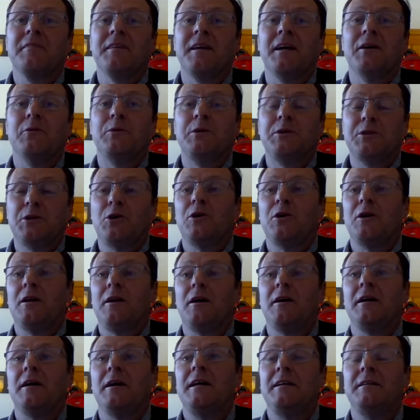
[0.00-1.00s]
Yeah, we talk a
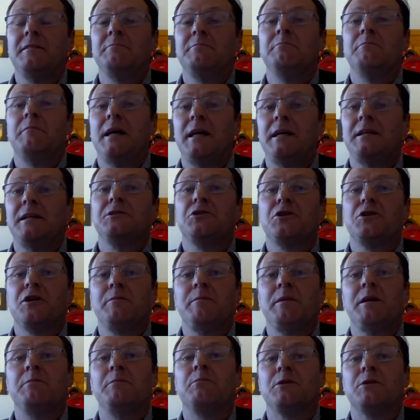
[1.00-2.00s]
lot in
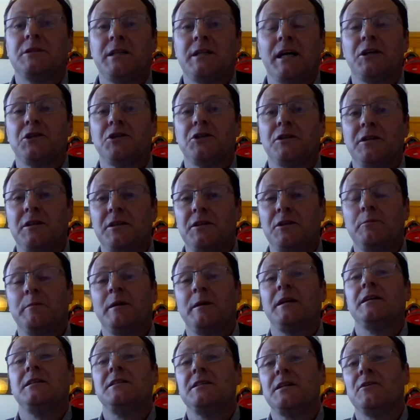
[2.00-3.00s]
mainstreaming protection in
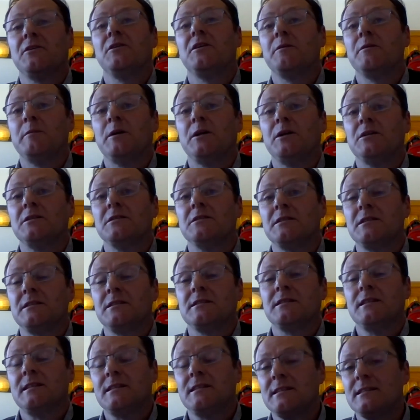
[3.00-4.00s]
humanitarian
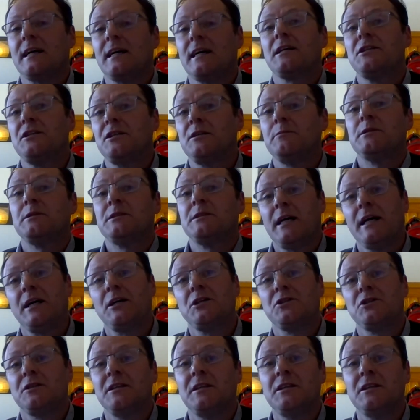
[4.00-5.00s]
emergencies. This is actually a
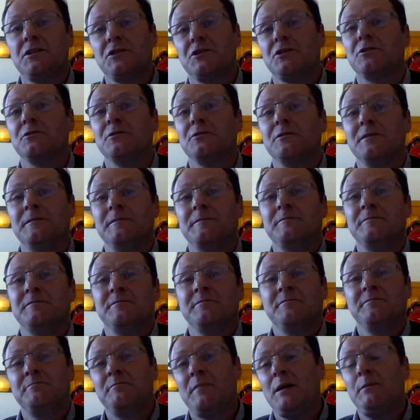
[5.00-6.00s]
protection issue.
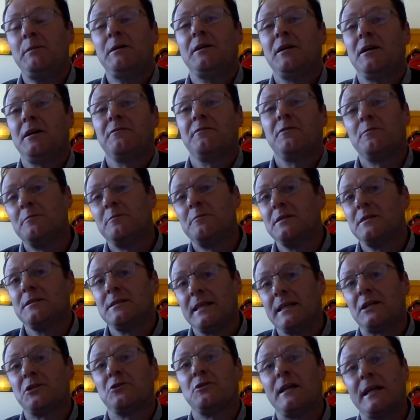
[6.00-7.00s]
Maybe not from
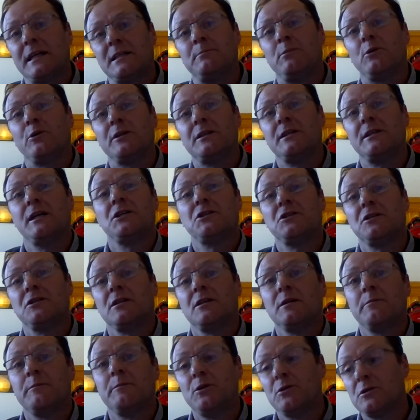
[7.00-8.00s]
sexual exploitation
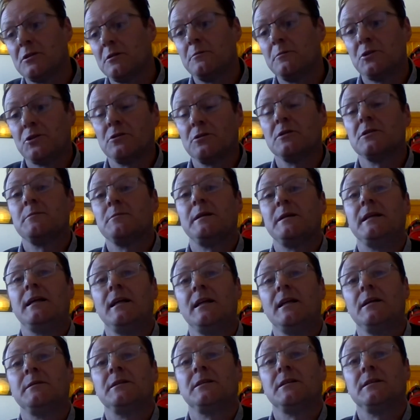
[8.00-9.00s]
and abuse. I'm sure there's been an
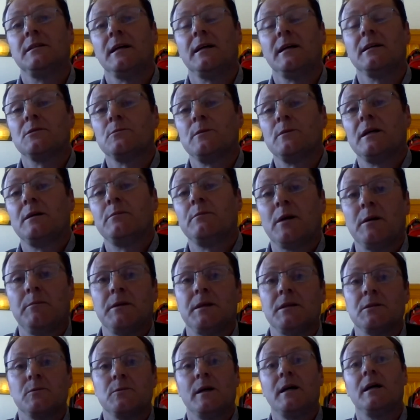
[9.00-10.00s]
element of that as well,
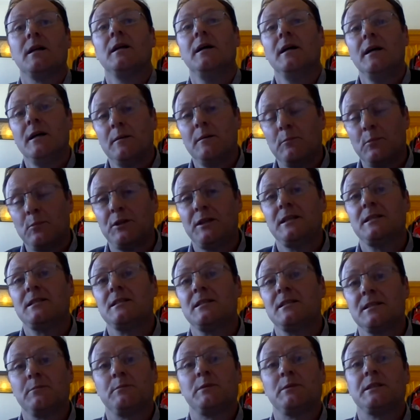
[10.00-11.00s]
probably as well. But
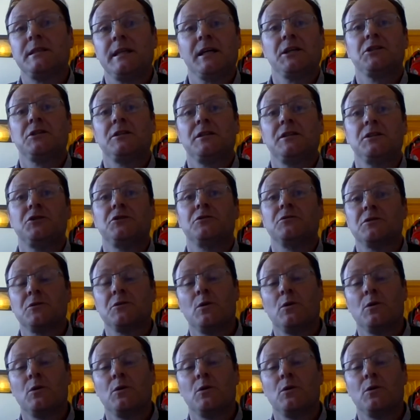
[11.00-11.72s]
this is a protection issue.